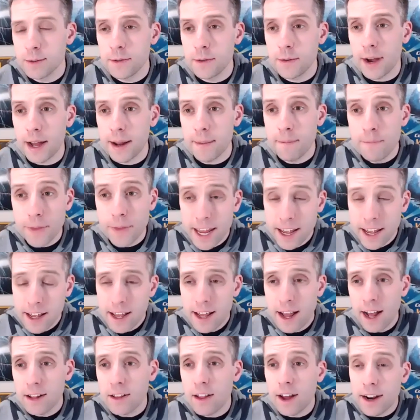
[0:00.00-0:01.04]
We've got
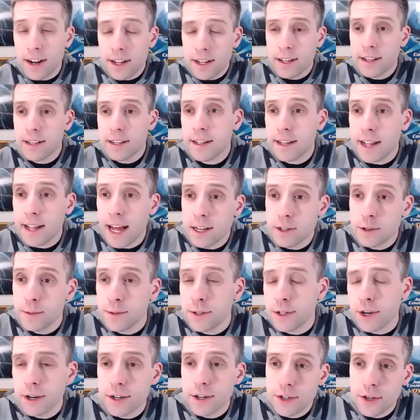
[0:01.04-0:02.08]
a lot of classrooms
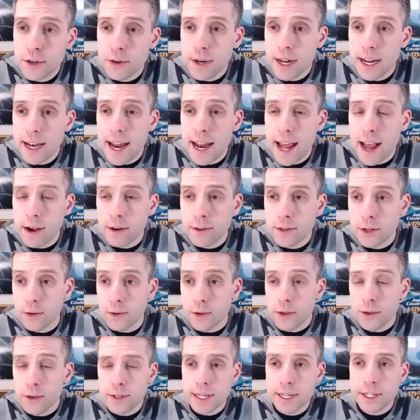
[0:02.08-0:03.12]
starting to tune in now. So
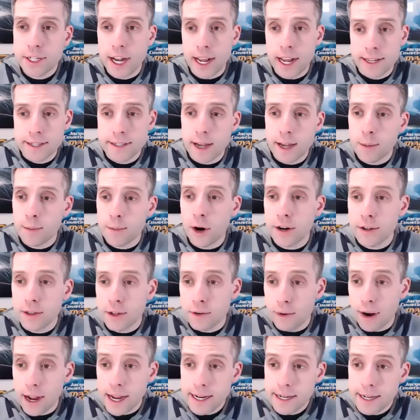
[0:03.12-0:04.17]
use the chat sidebar on the
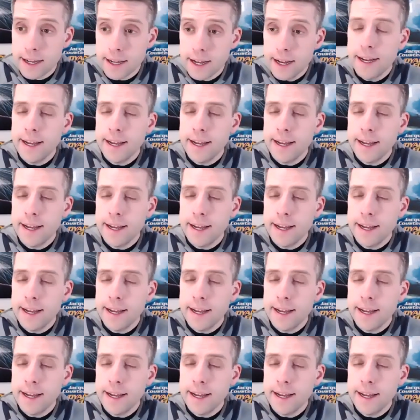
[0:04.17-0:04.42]
right.